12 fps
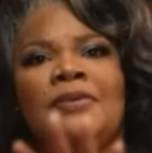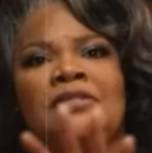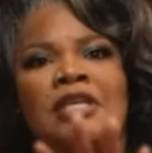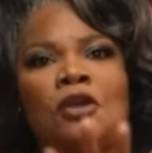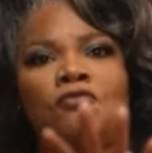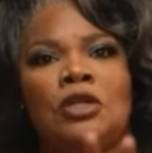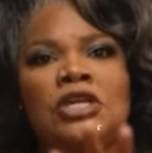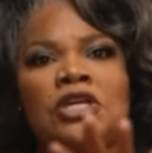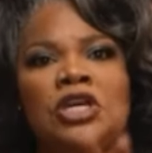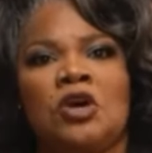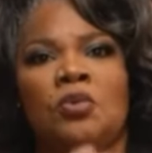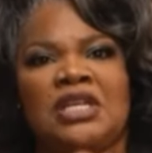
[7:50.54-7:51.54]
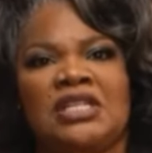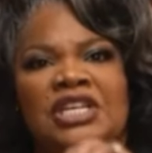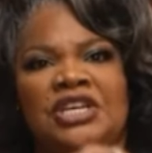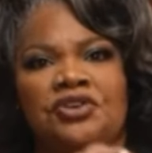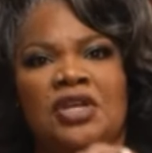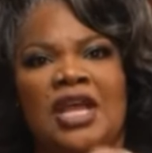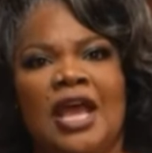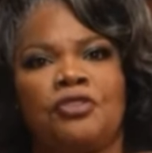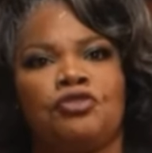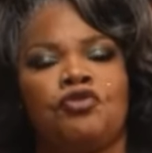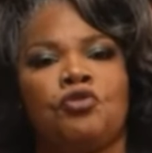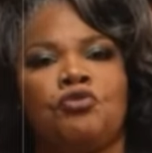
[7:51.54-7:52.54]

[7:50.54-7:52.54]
babies that are really good with this internet,